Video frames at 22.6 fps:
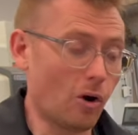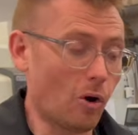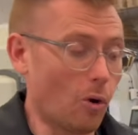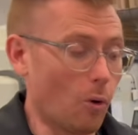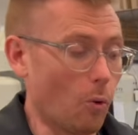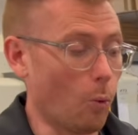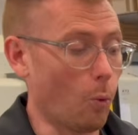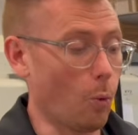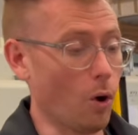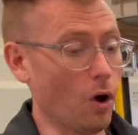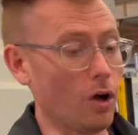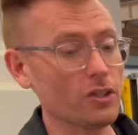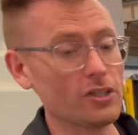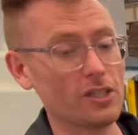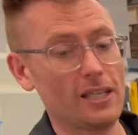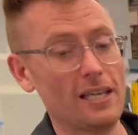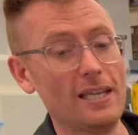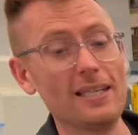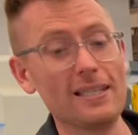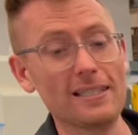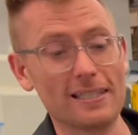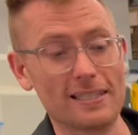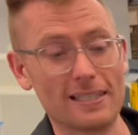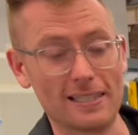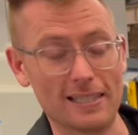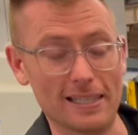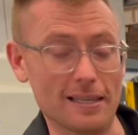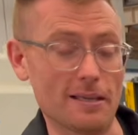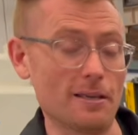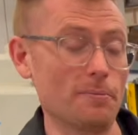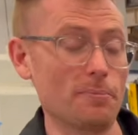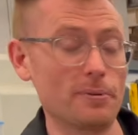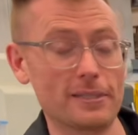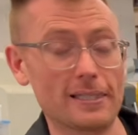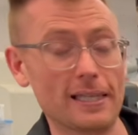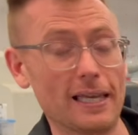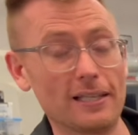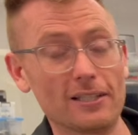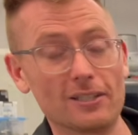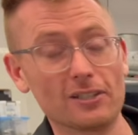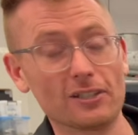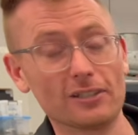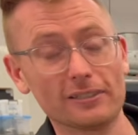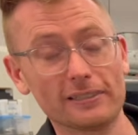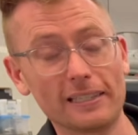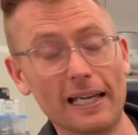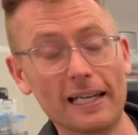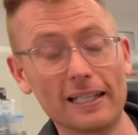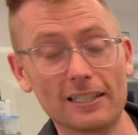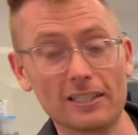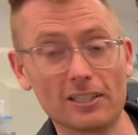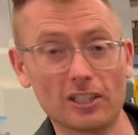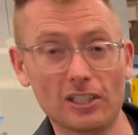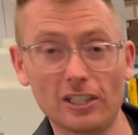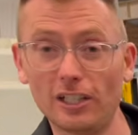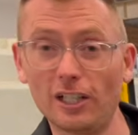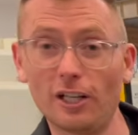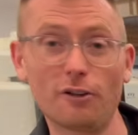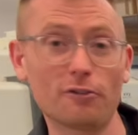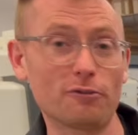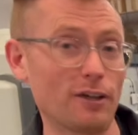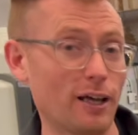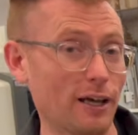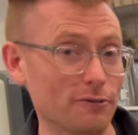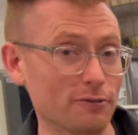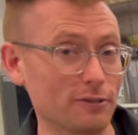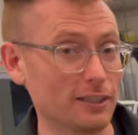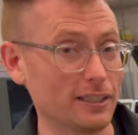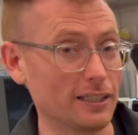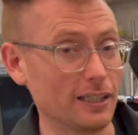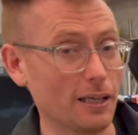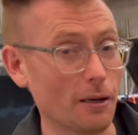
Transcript: What is the potential danger of having